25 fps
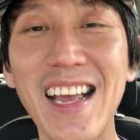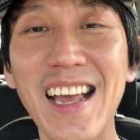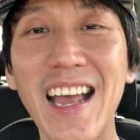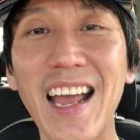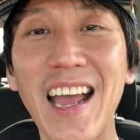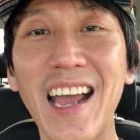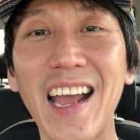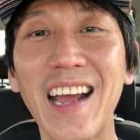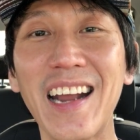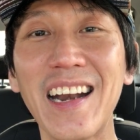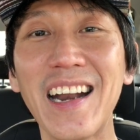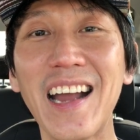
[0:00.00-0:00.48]

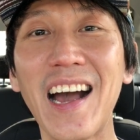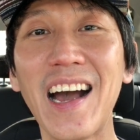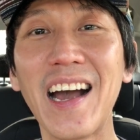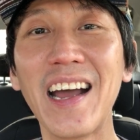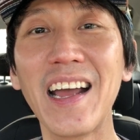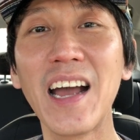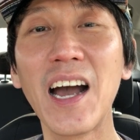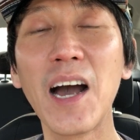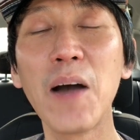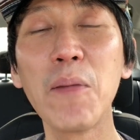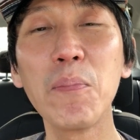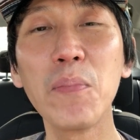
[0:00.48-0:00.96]
and I
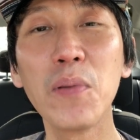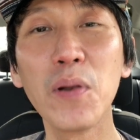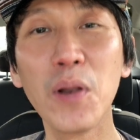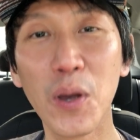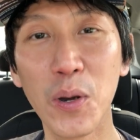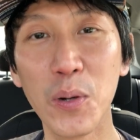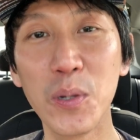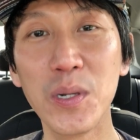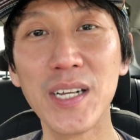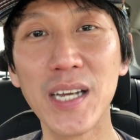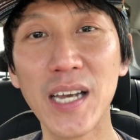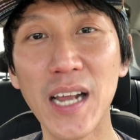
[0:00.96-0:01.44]

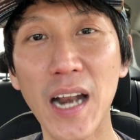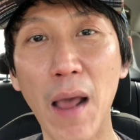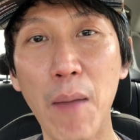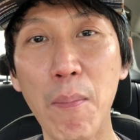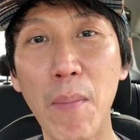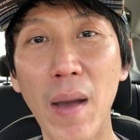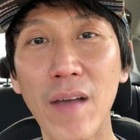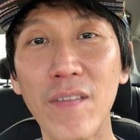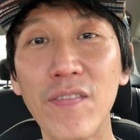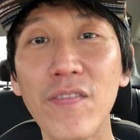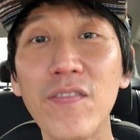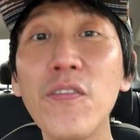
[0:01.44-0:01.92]
uploaded
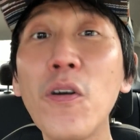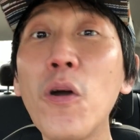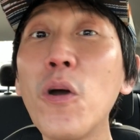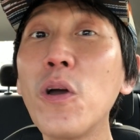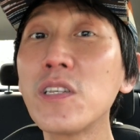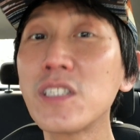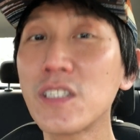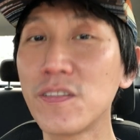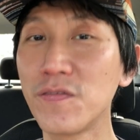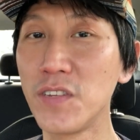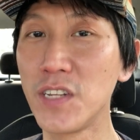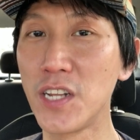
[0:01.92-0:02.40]
my
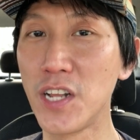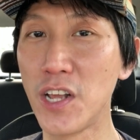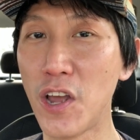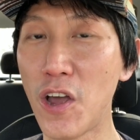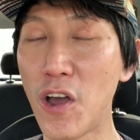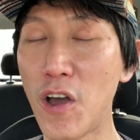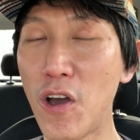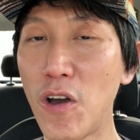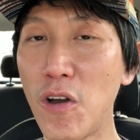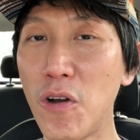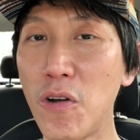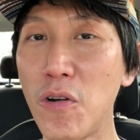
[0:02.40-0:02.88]
first
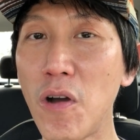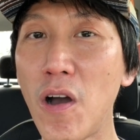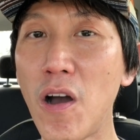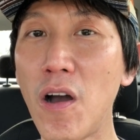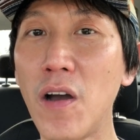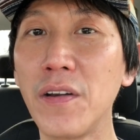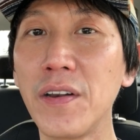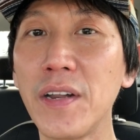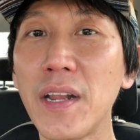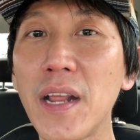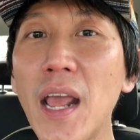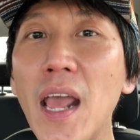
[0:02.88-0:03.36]
video
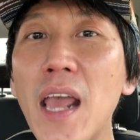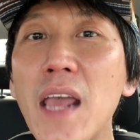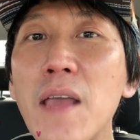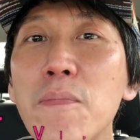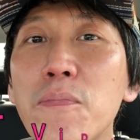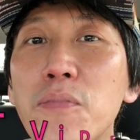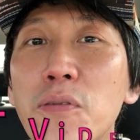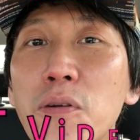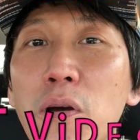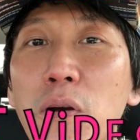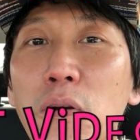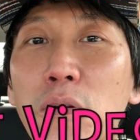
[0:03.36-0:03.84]
on
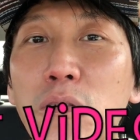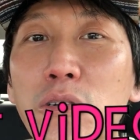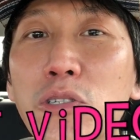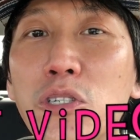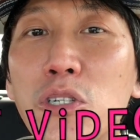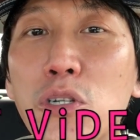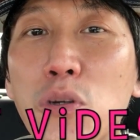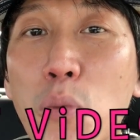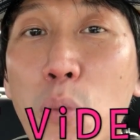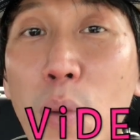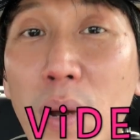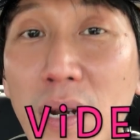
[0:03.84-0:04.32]
April
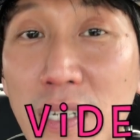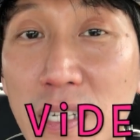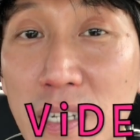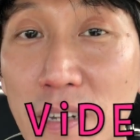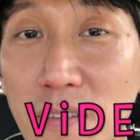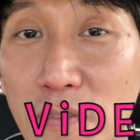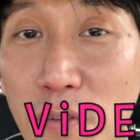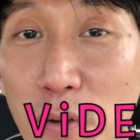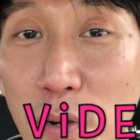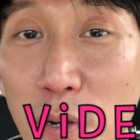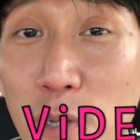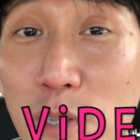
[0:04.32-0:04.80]

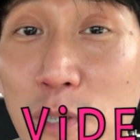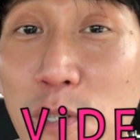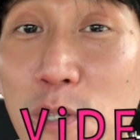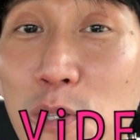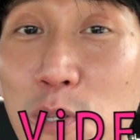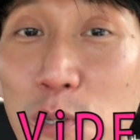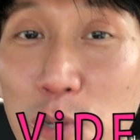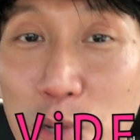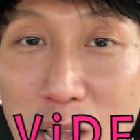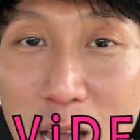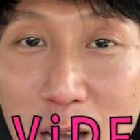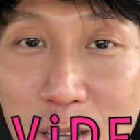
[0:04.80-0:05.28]
21st,
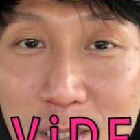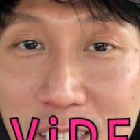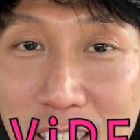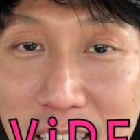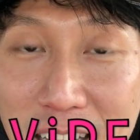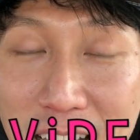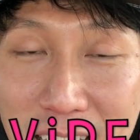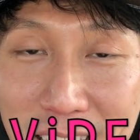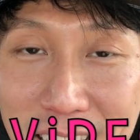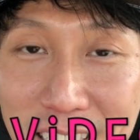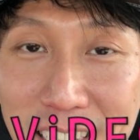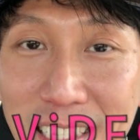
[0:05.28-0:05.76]

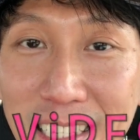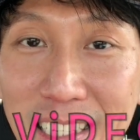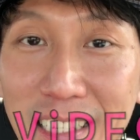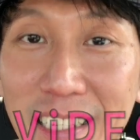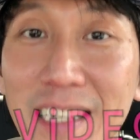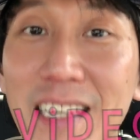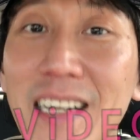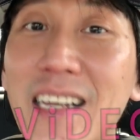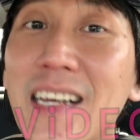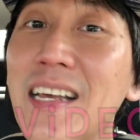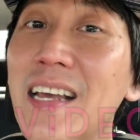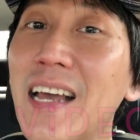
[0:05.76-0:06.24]
2019.
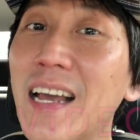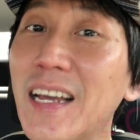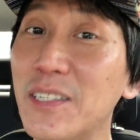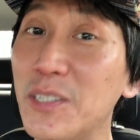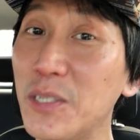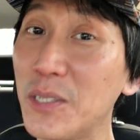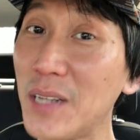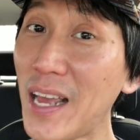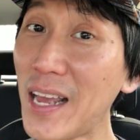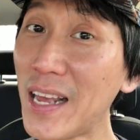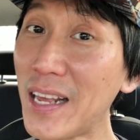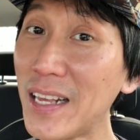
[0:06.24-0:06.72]
And
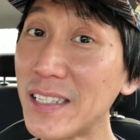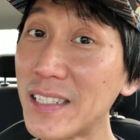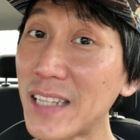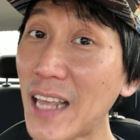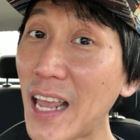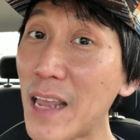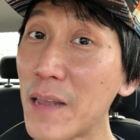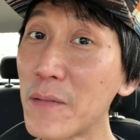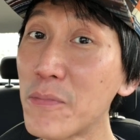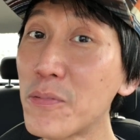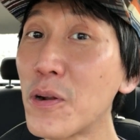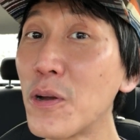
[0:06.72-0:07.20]
today is
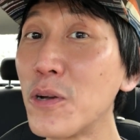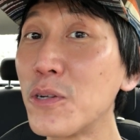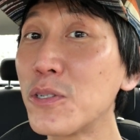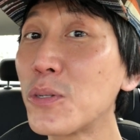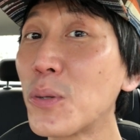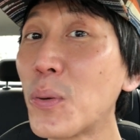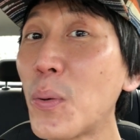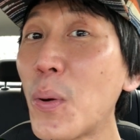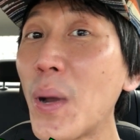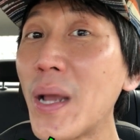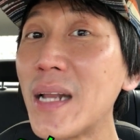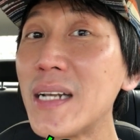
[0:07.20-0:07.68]
April
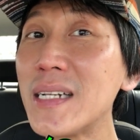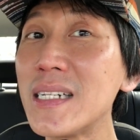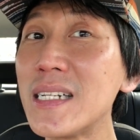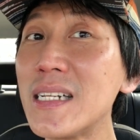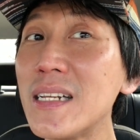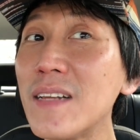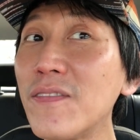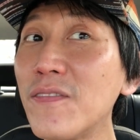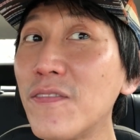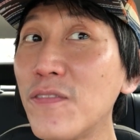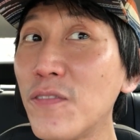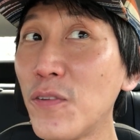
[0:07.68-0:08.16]

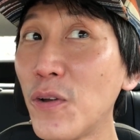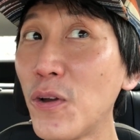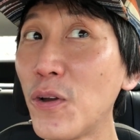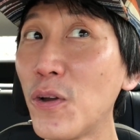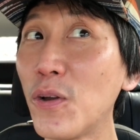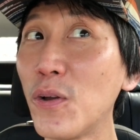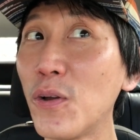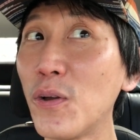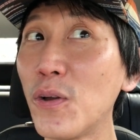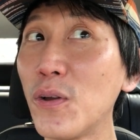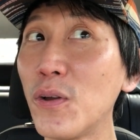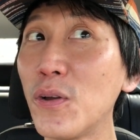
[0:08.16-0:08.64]

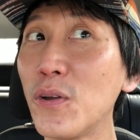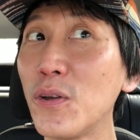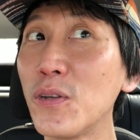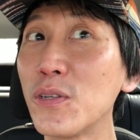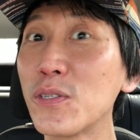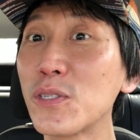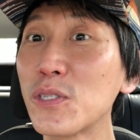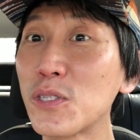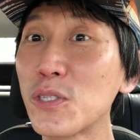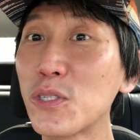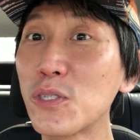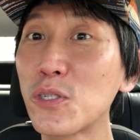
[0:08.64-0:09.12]

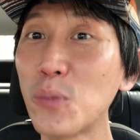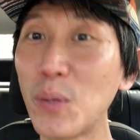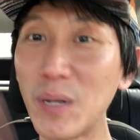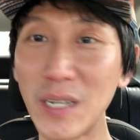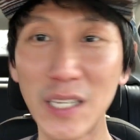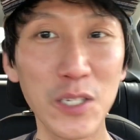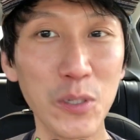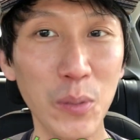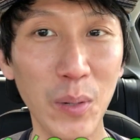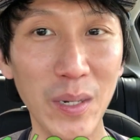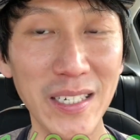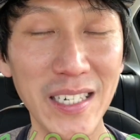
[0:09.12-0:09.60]
21st,
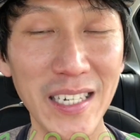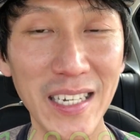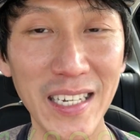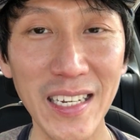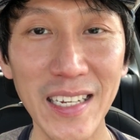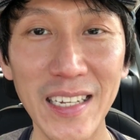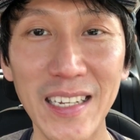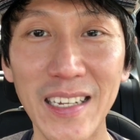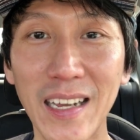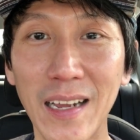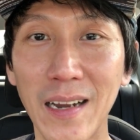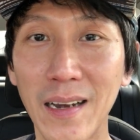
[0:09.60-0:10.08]

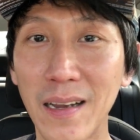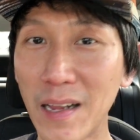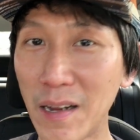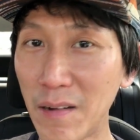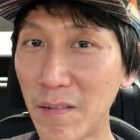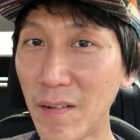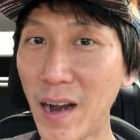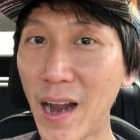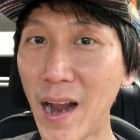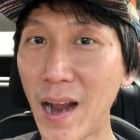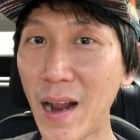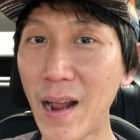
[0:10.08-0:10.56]
2020, and
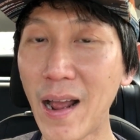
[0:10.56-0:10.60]
here